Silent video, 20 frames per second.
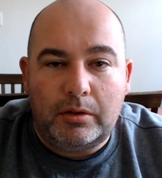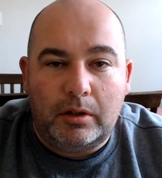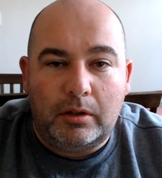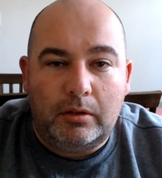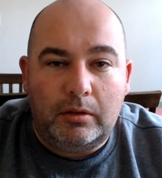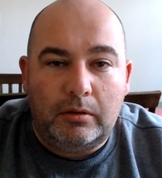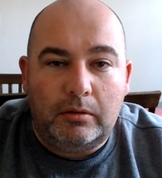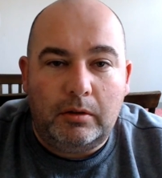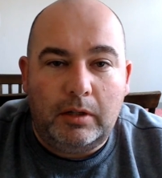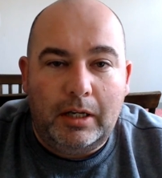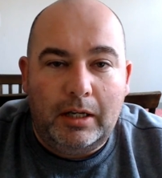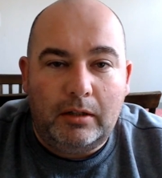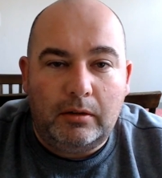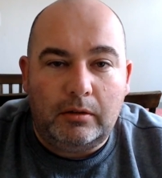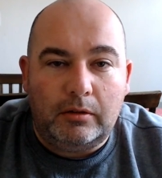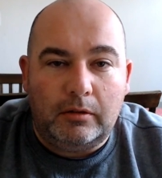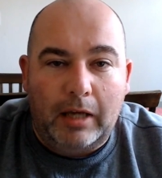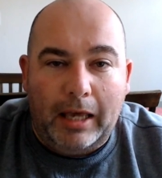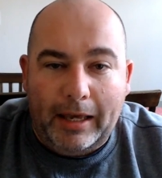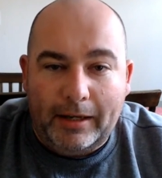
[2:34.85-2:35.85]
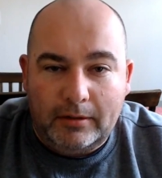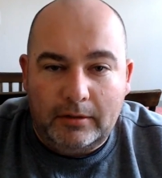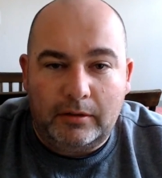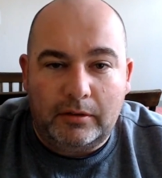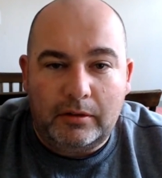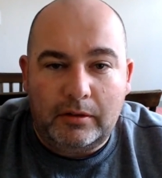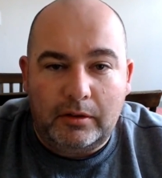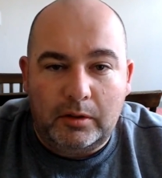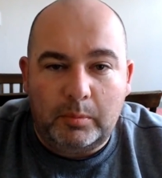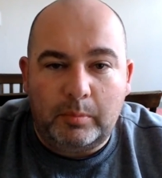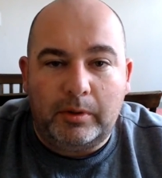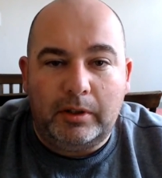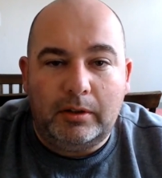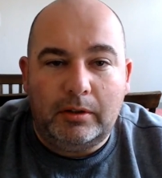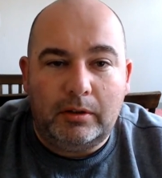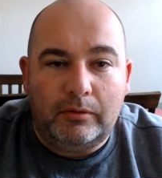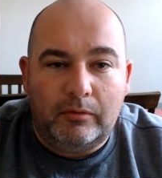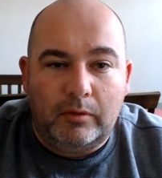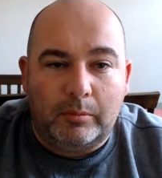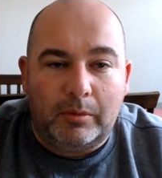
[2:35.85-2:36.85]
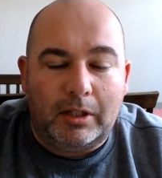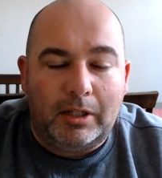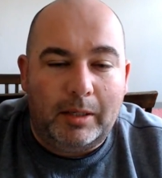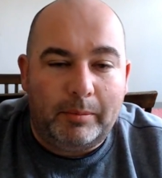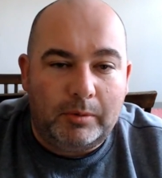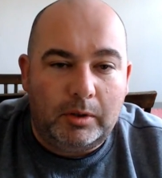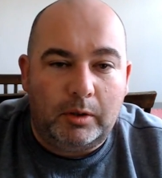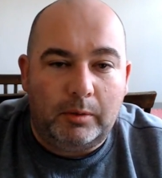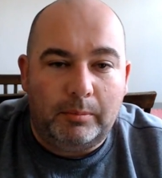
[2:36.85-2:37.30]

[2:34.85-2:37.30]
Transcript: you how to access this printer from the laptop.